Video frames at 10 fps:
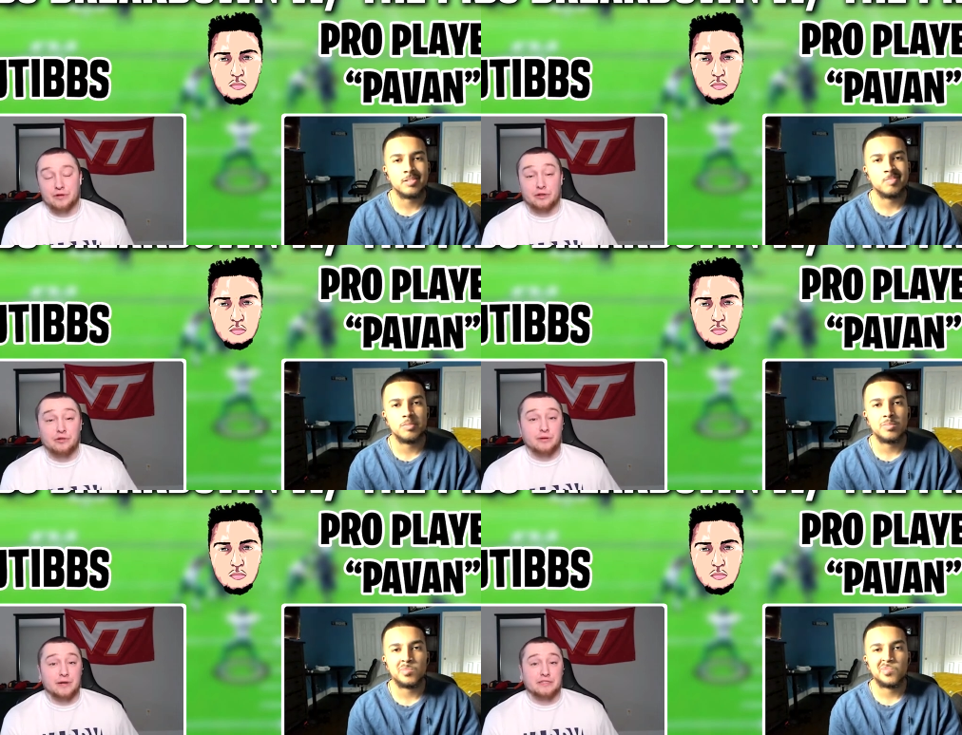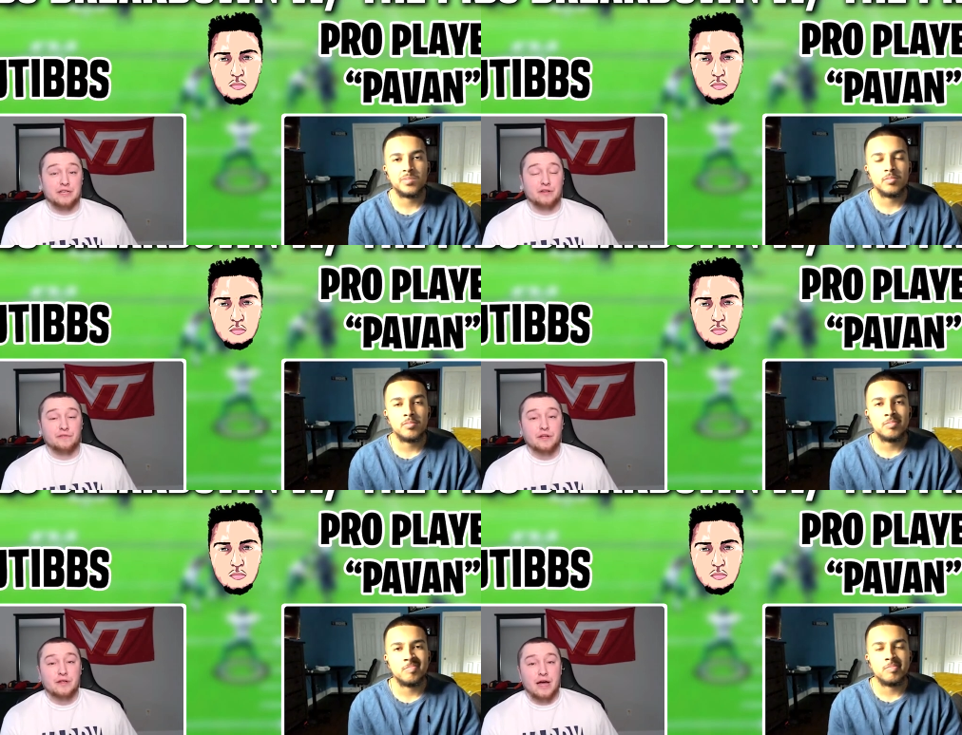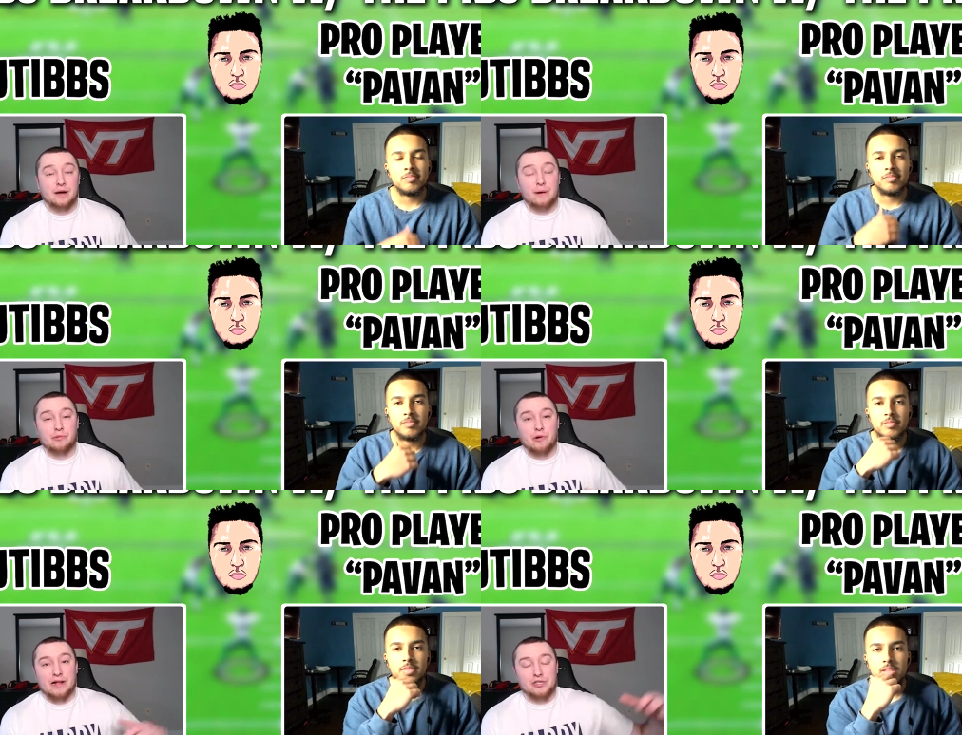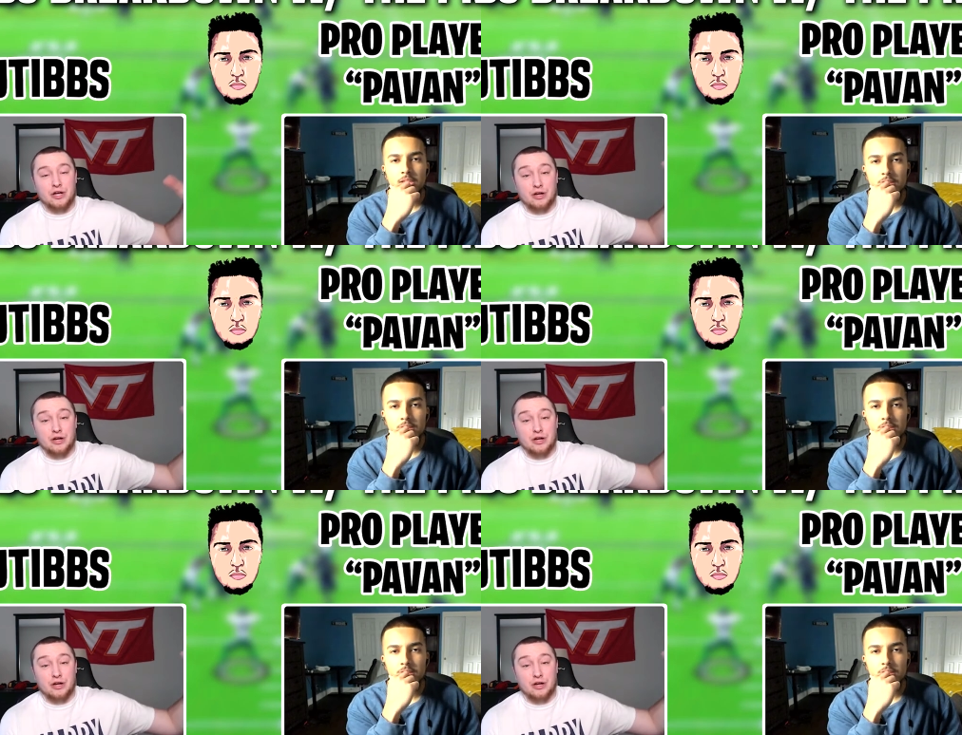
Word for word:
Speaker 1: including myself, I remember watching on